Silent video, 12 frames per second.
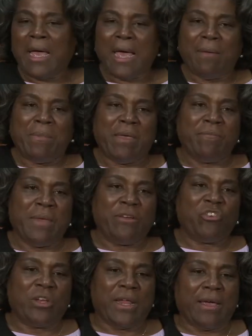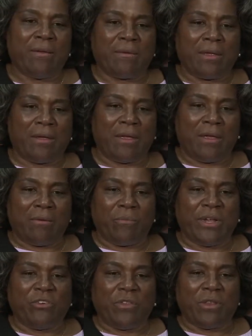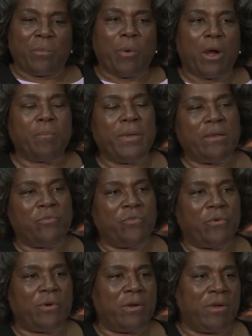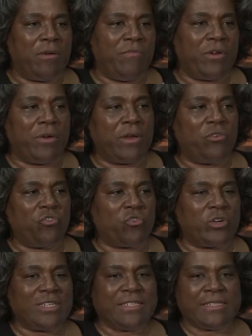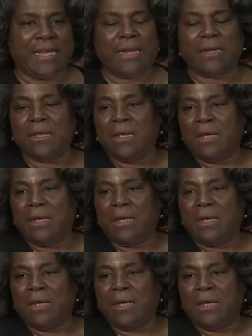I may have mentioned I uh, went to the department for a very short stint